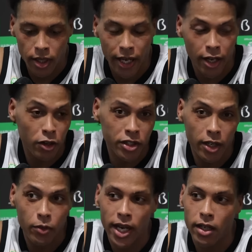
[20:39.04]
like Coach
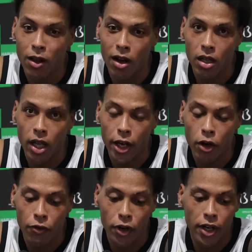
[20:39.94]
said, we had a long
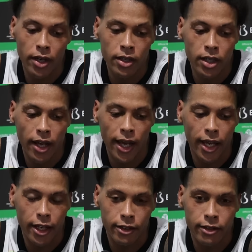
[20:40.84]
layover,
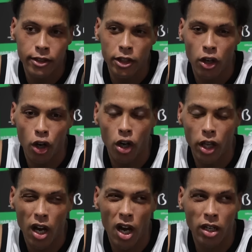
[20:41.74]
and
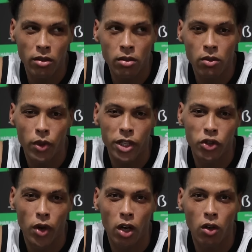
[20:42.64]
early on, we
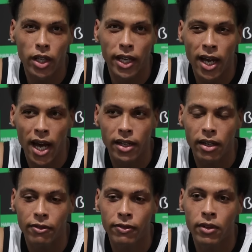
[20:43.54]
struggled and kind of